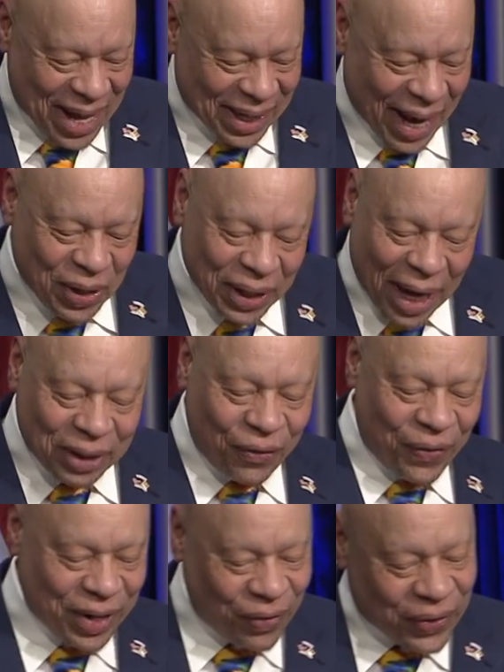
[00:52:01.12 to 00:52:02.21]
Thank you, Dr.
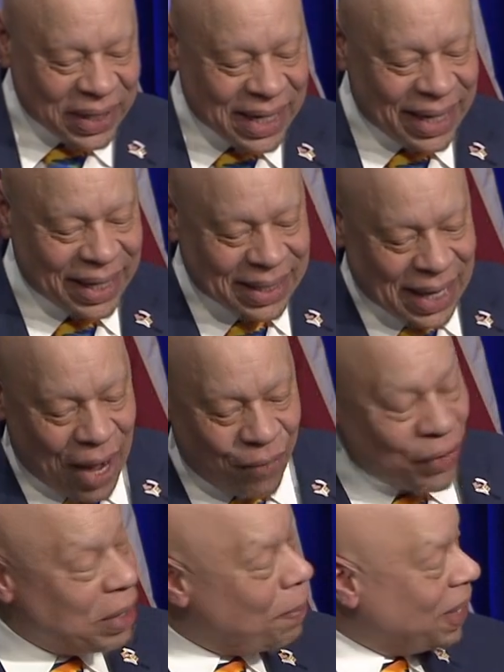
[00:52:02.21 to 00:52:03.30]
Frederick, for taking time from
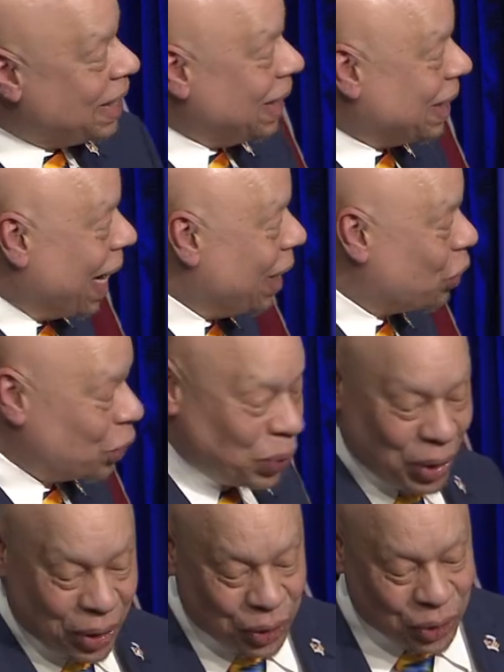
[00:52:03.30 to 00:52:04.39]
your busy schedule
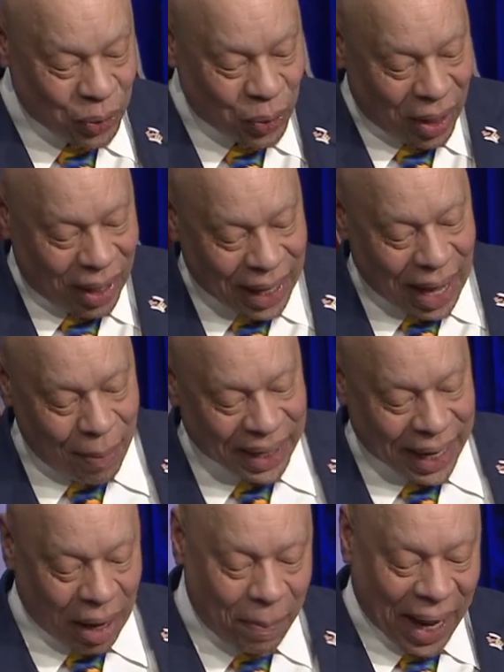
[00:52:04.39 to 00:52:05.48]
to
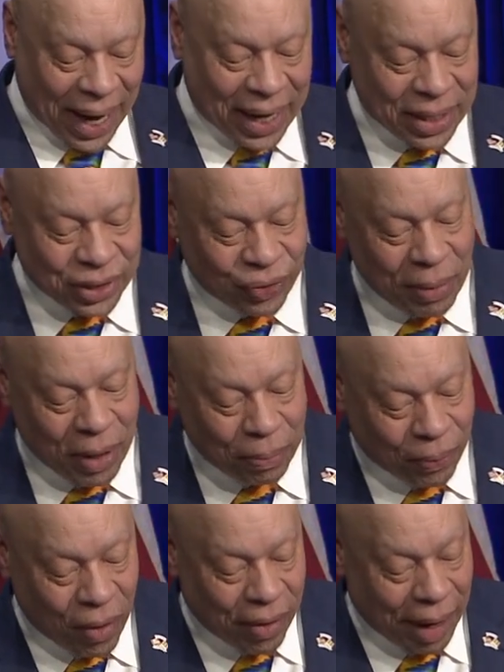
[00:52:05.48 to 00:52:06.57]
accommodate our Black History Month
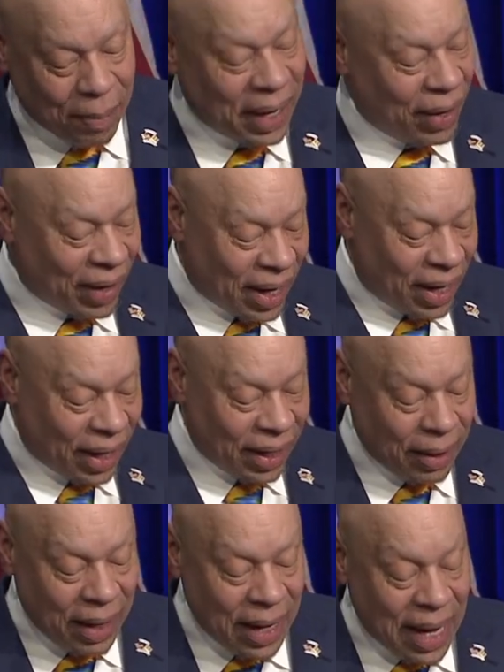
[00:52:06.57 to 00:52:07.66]
program here at HUD.
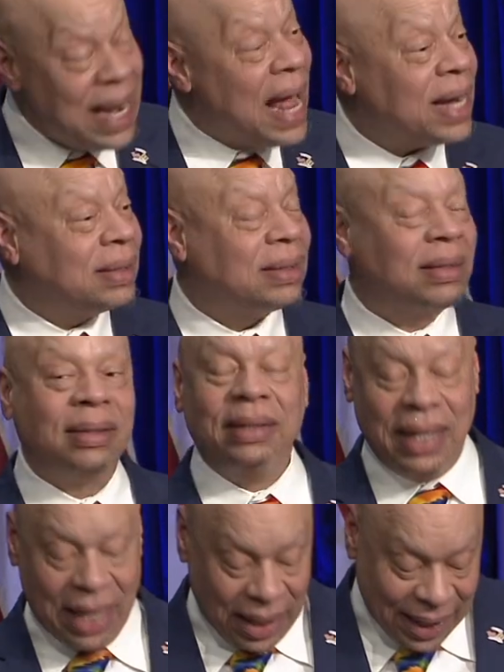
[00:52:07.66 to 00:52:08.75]
Next,
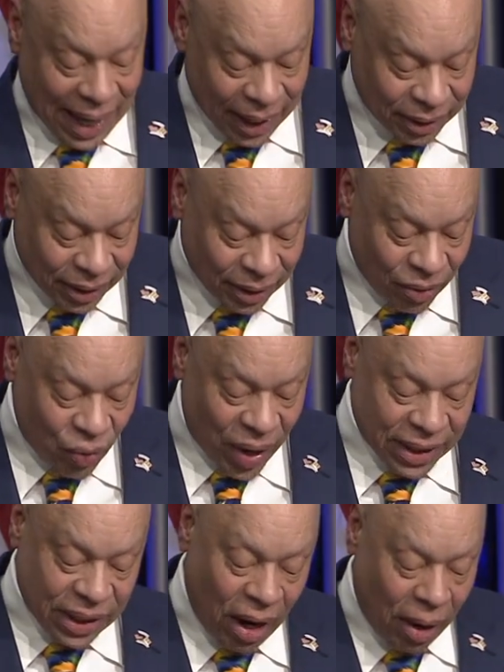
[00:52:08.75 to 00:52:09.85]
Dr.
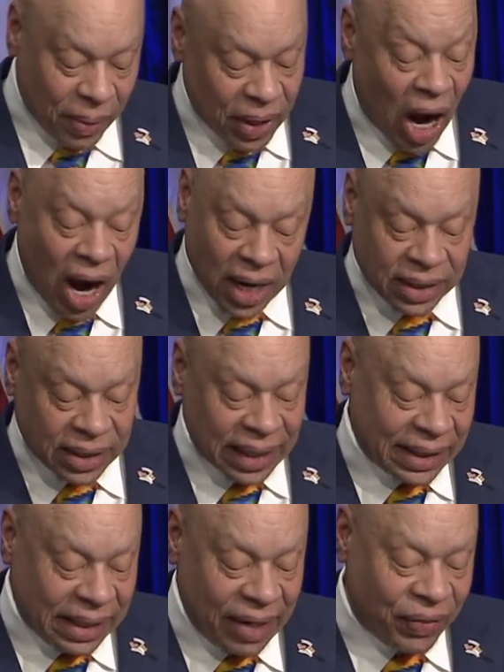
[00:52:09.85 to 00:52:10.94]
Reggie Hubbard, HUD's
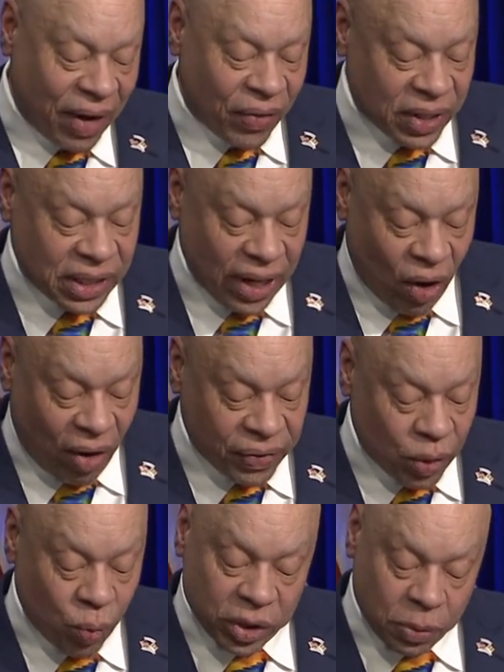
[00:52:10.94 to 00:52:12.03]
Chief Diversity Officer,
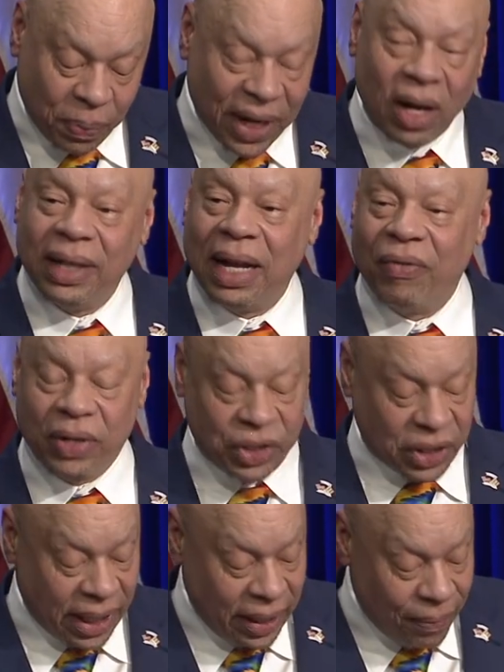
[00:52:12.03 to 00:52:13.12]
will speak on
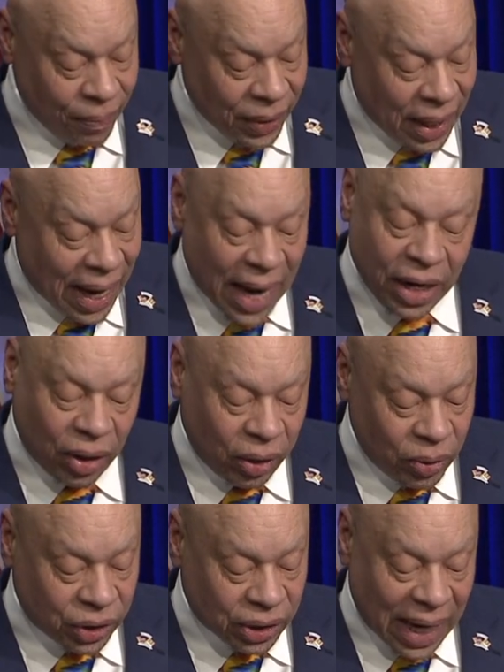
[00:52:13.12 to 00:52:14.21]
diversity and
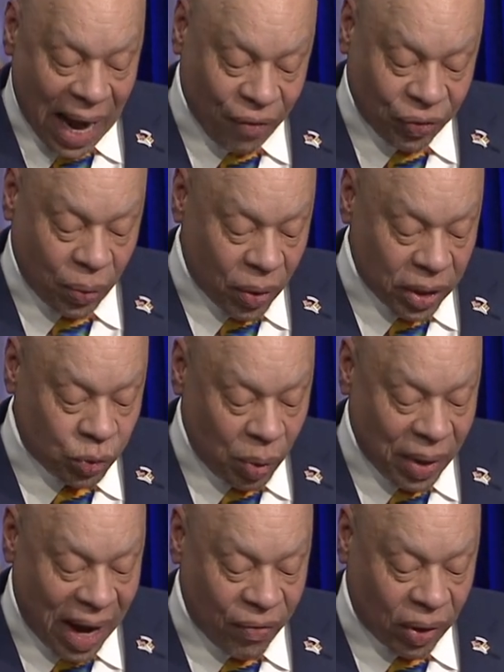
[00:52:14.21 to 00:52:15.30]
inclusion. Afterwards, we will
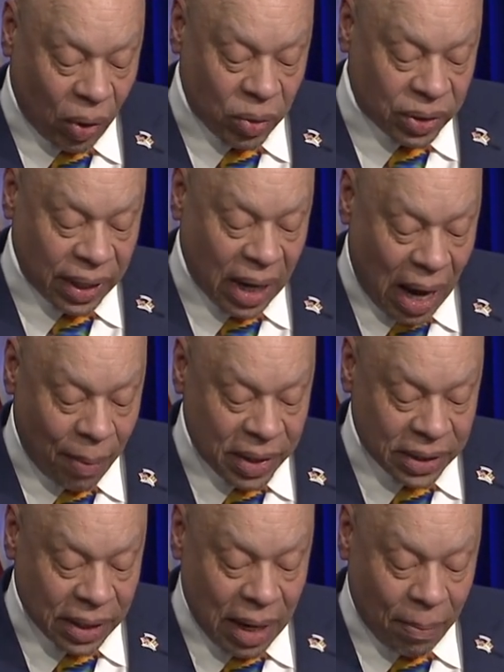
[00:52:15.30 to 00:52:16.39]
have a closing
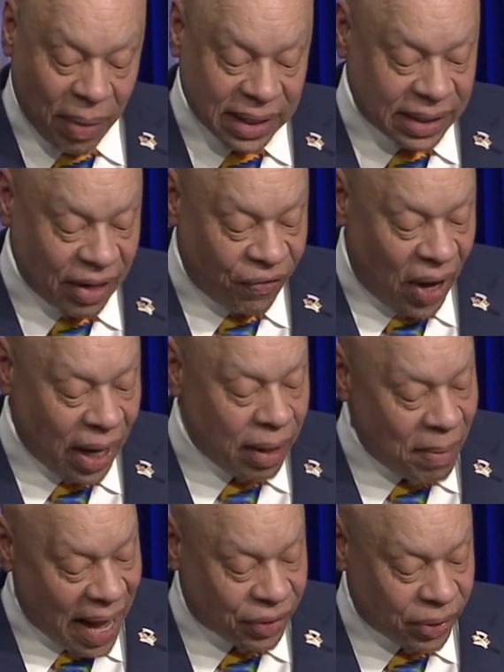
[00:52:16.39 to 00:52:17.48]
comments by Stephan
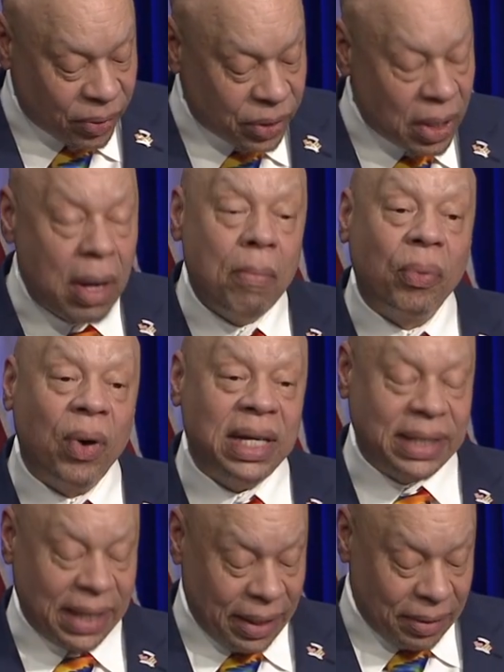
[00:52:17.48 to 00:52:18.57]
Matthews,
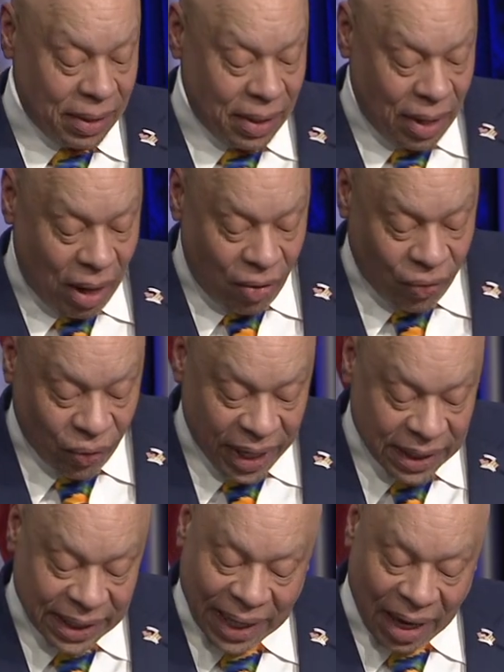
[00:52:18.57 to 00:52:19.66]
President of
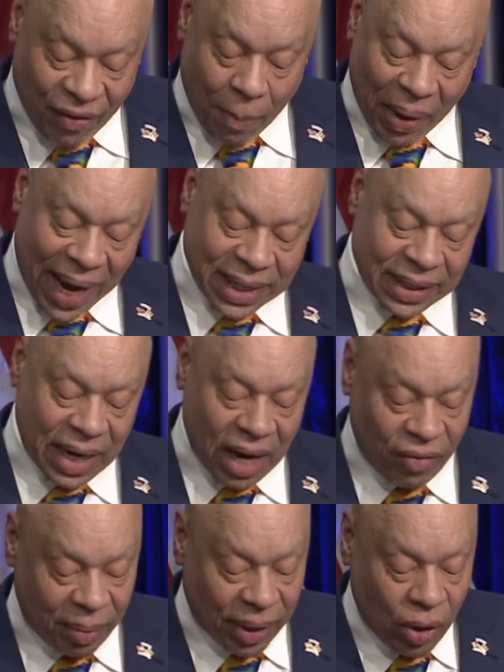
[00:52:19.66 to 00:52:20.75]
Region 11 Blacks in
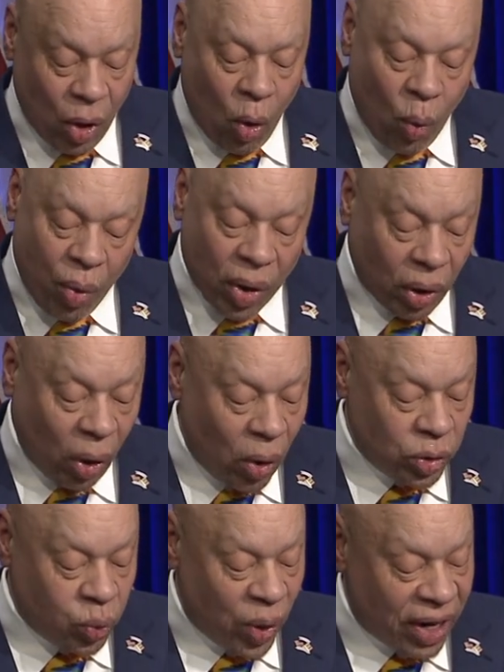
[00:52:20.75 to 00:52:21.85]
Government. We will
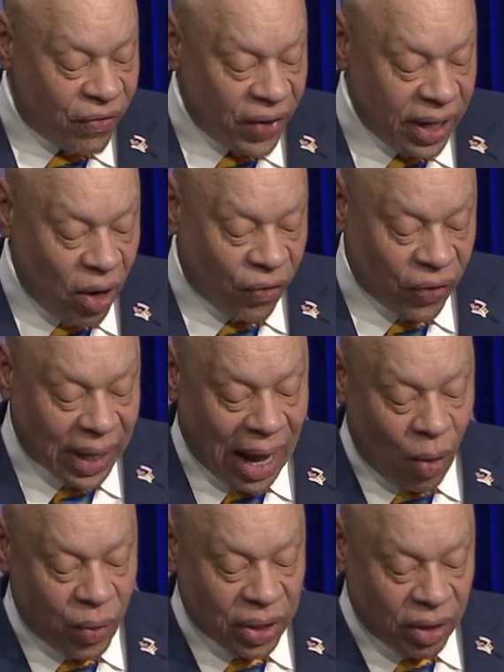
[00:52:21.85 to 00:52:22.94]
close with a video from the
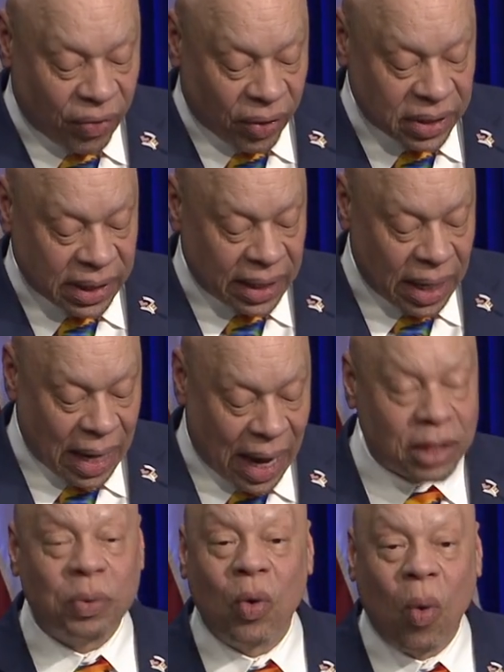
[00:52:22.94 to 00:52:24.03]
Howard University
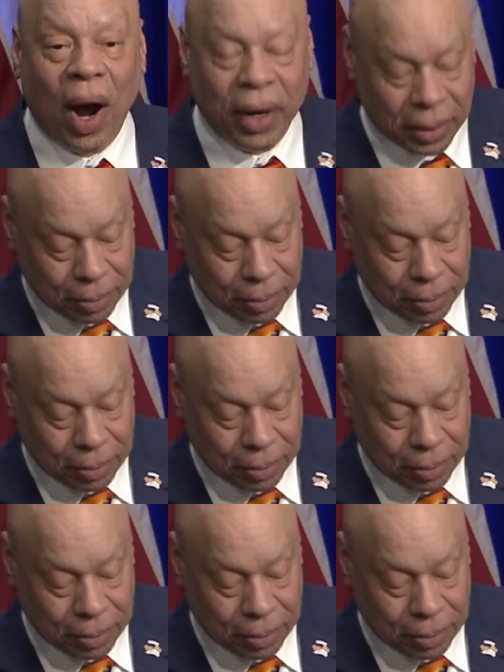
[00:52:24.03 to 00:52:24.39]
Gospel Choir.